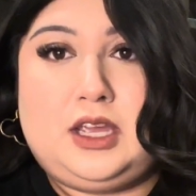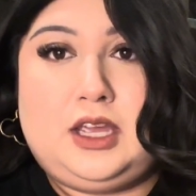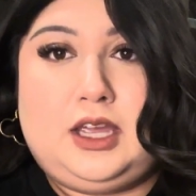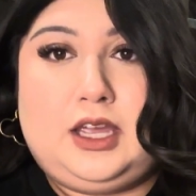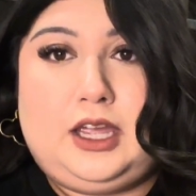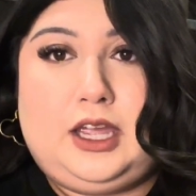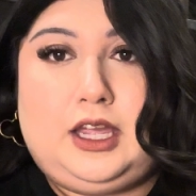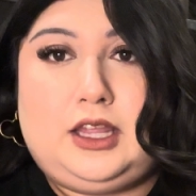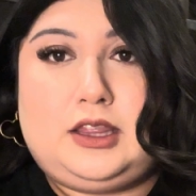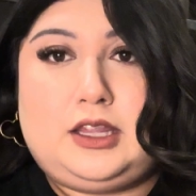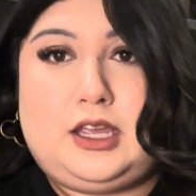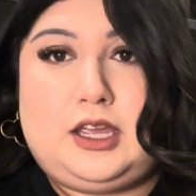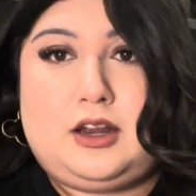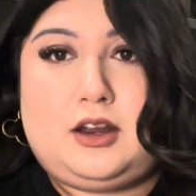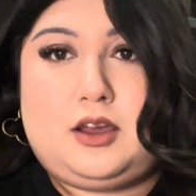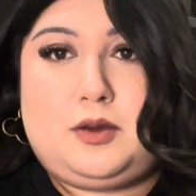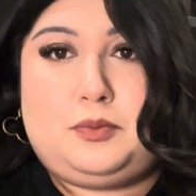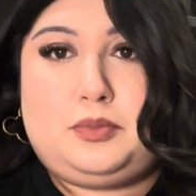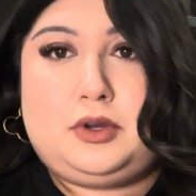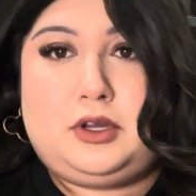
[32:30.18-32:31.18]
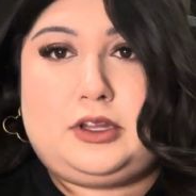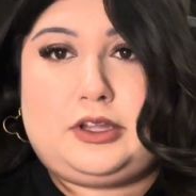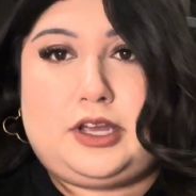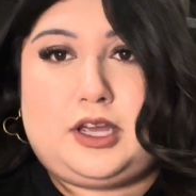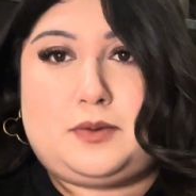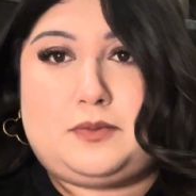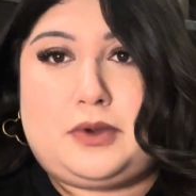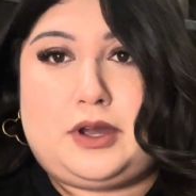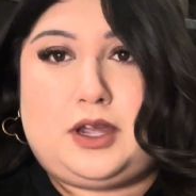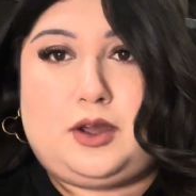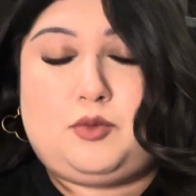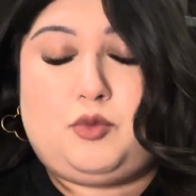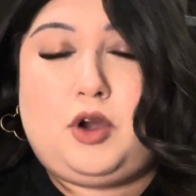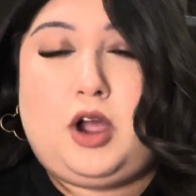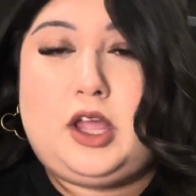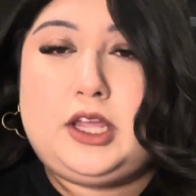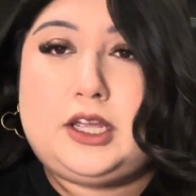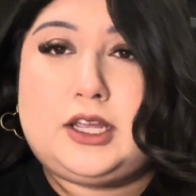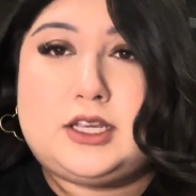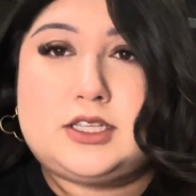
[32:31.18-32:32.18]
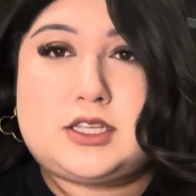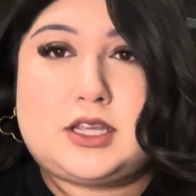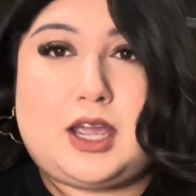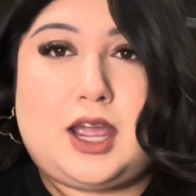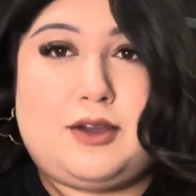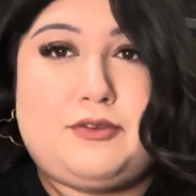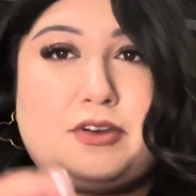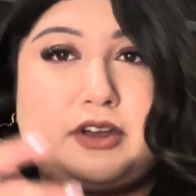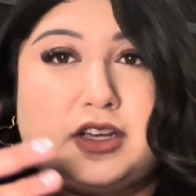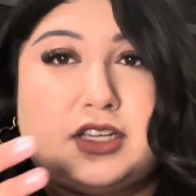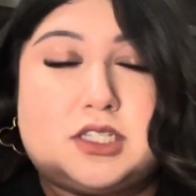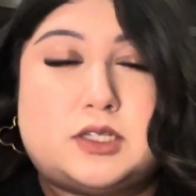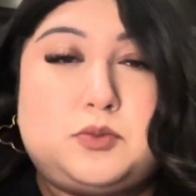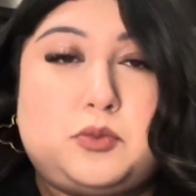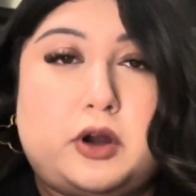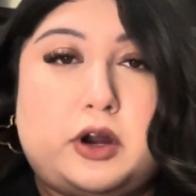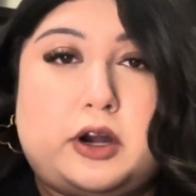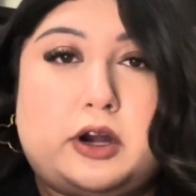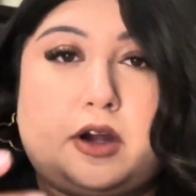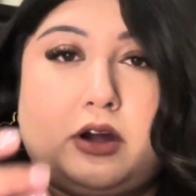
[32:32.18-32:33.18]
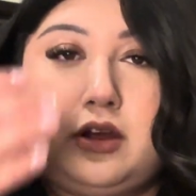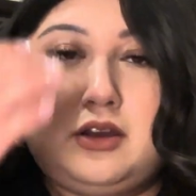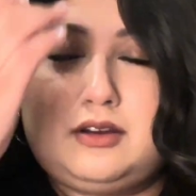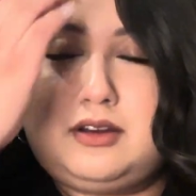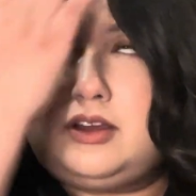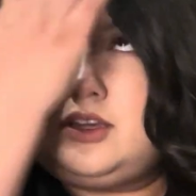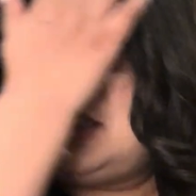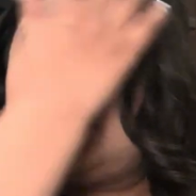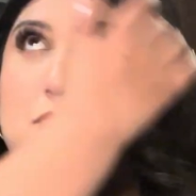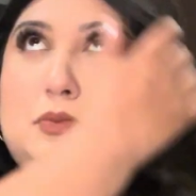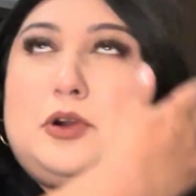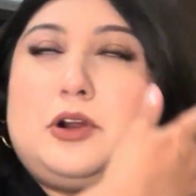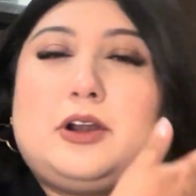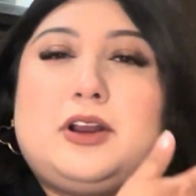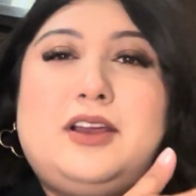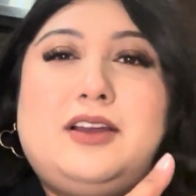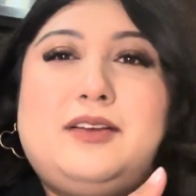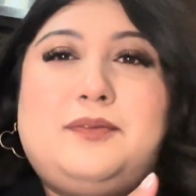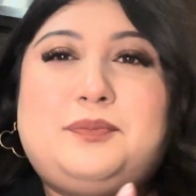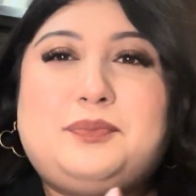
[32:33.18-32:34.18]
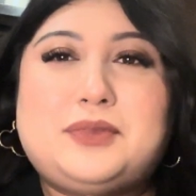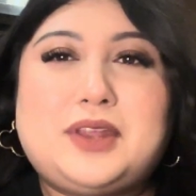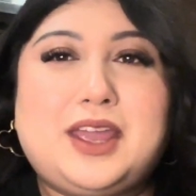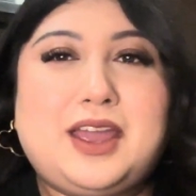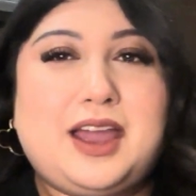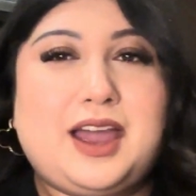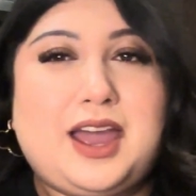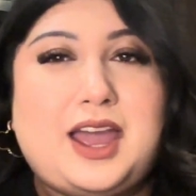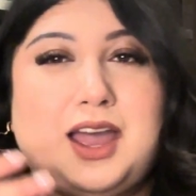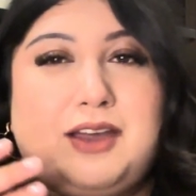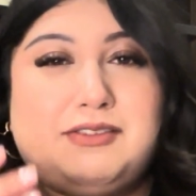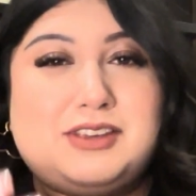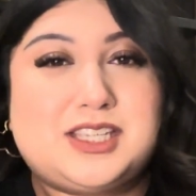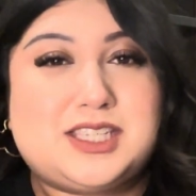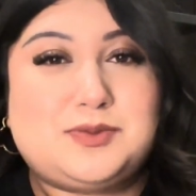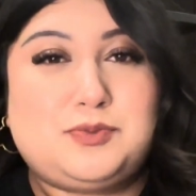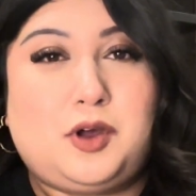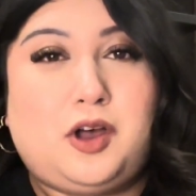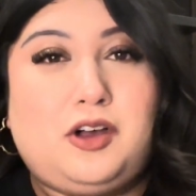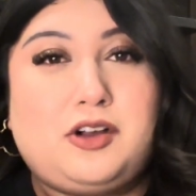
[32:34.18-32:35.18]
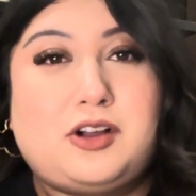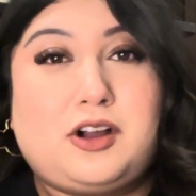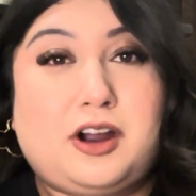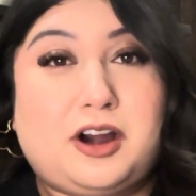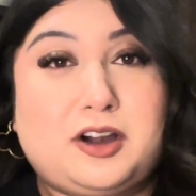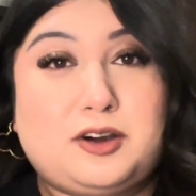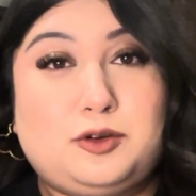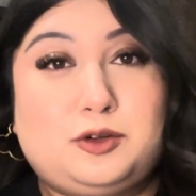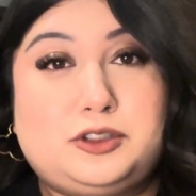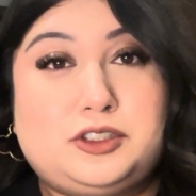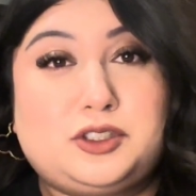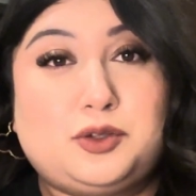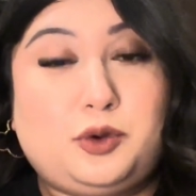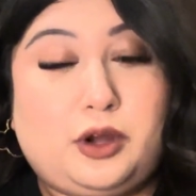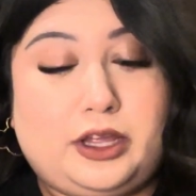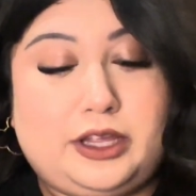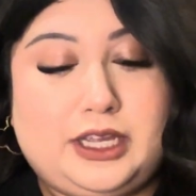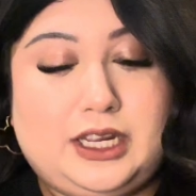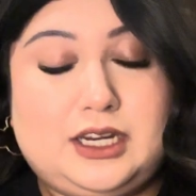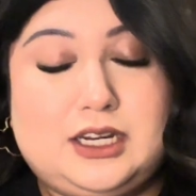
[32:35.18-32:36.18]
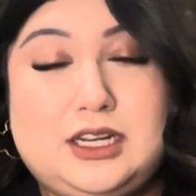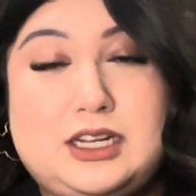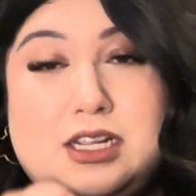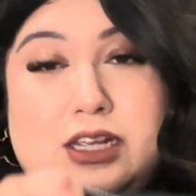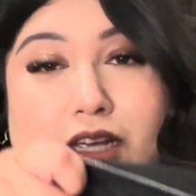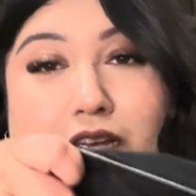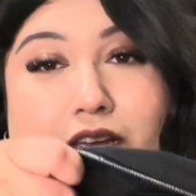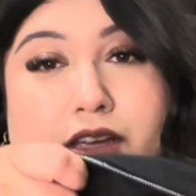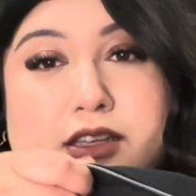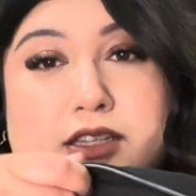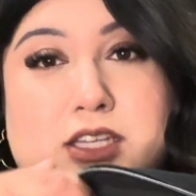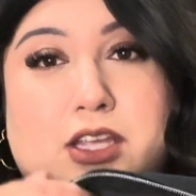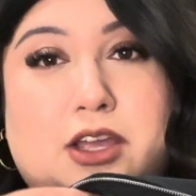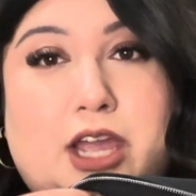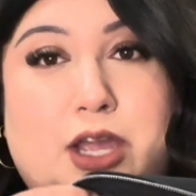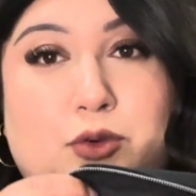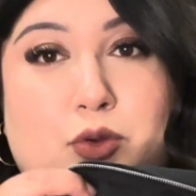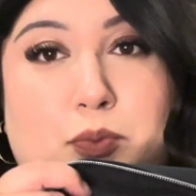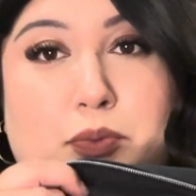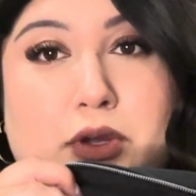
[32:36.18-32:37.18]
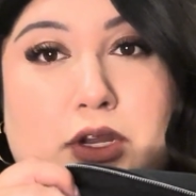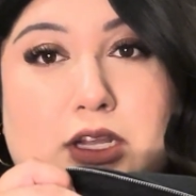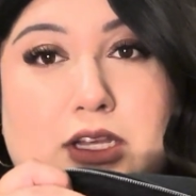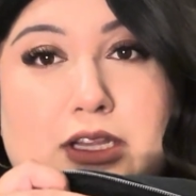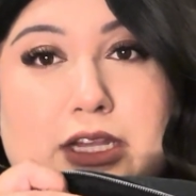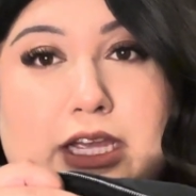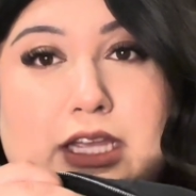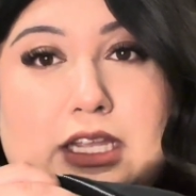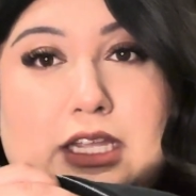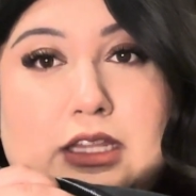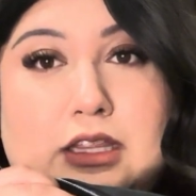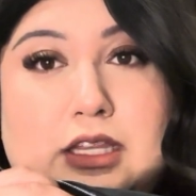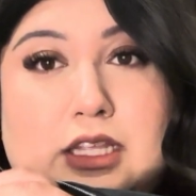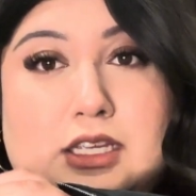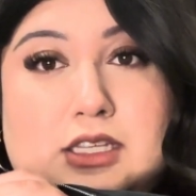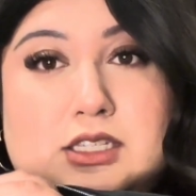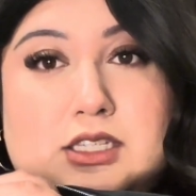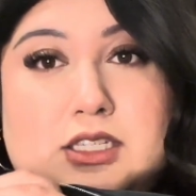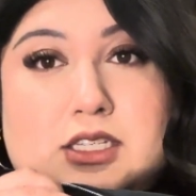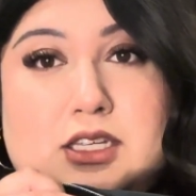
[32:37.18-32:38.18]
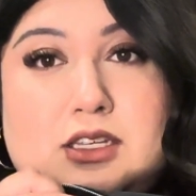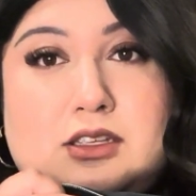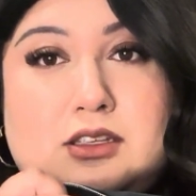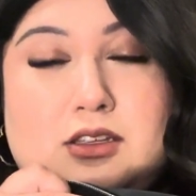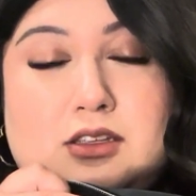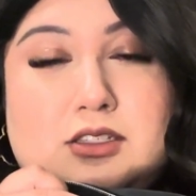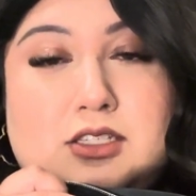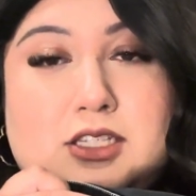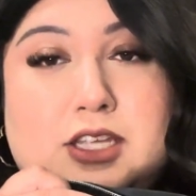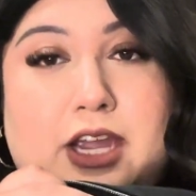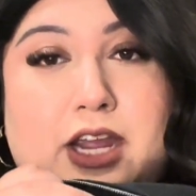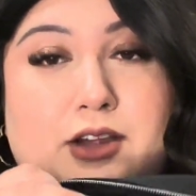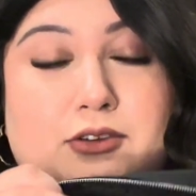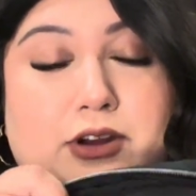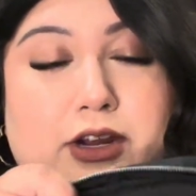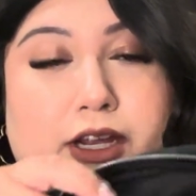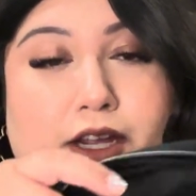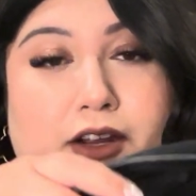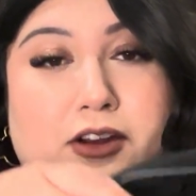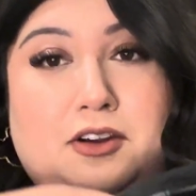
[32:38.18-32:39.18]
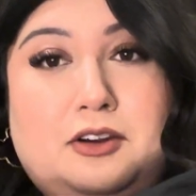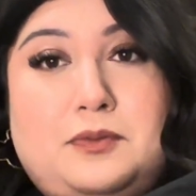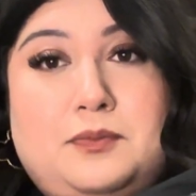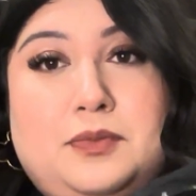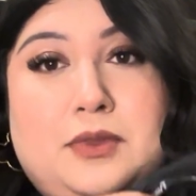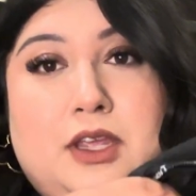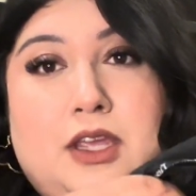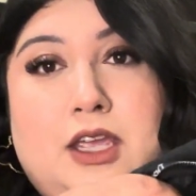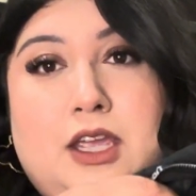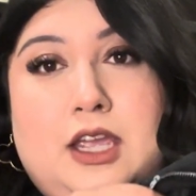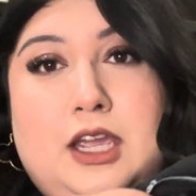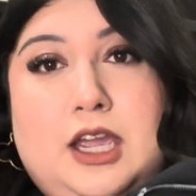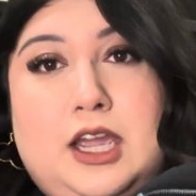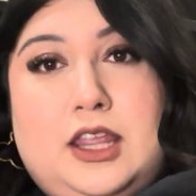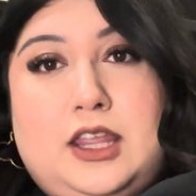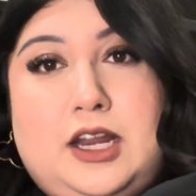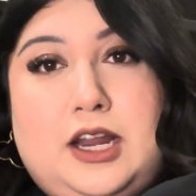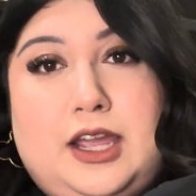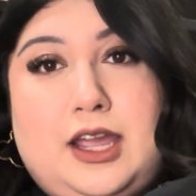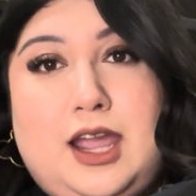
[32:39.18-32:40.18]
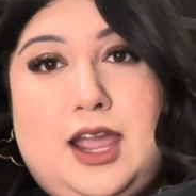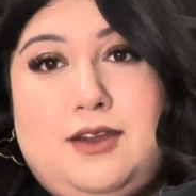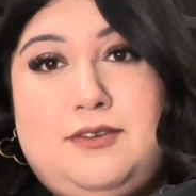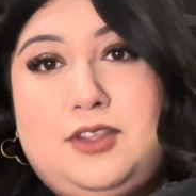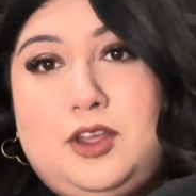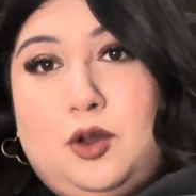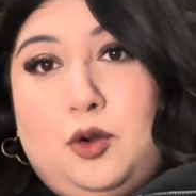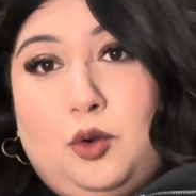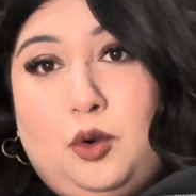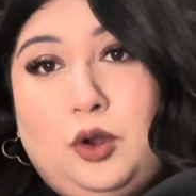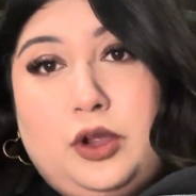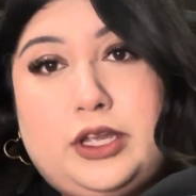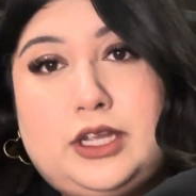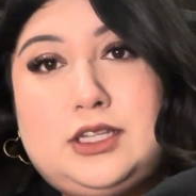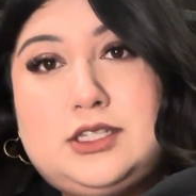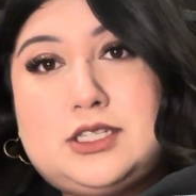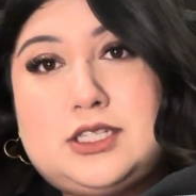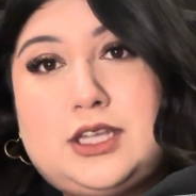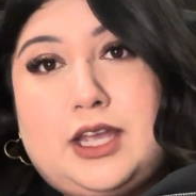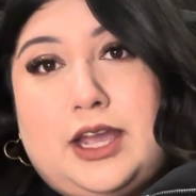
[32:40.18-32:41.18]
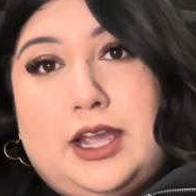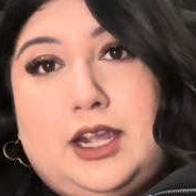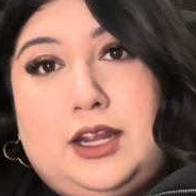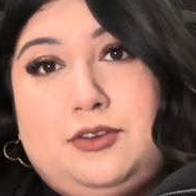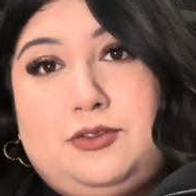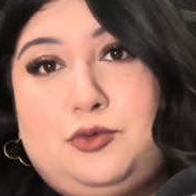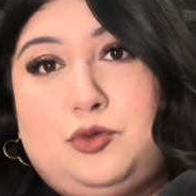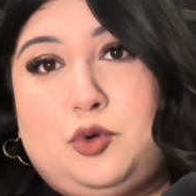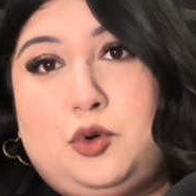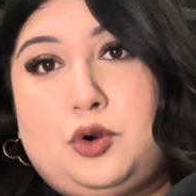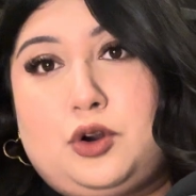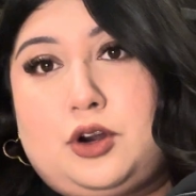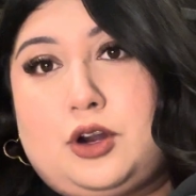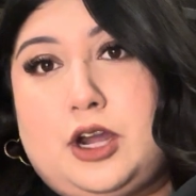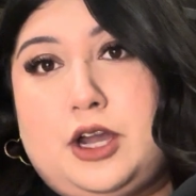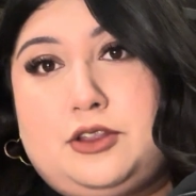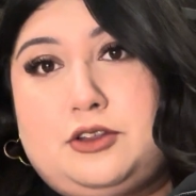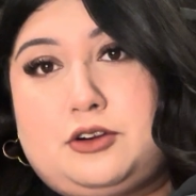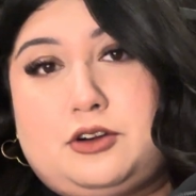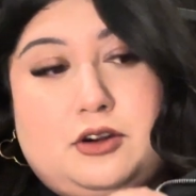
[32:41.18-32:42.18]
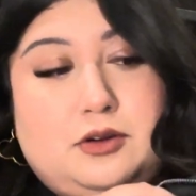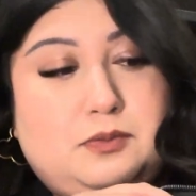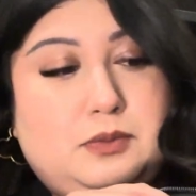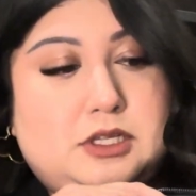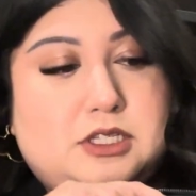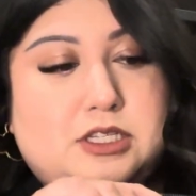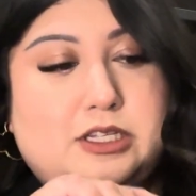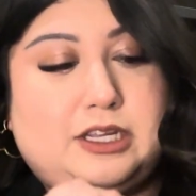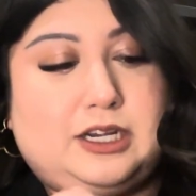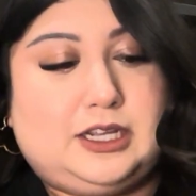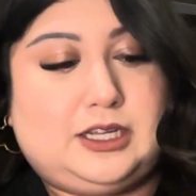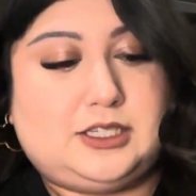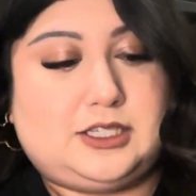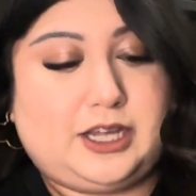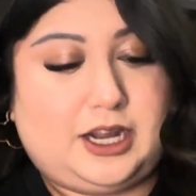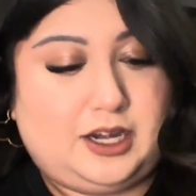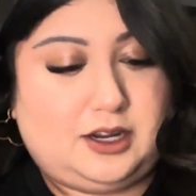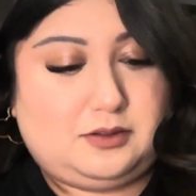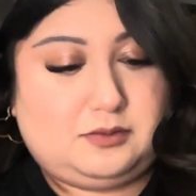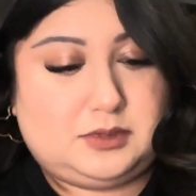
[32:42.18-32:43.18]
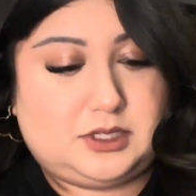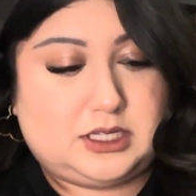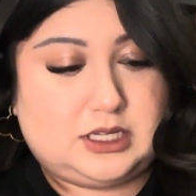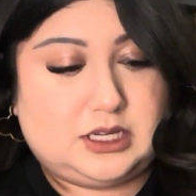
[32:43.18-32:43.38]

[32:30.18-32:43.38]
And then I'll put like my wallet, because I have like I have a small card holder wallet. So I will put it like in this side right here. And then I have the whole inside for other miscellaneous items.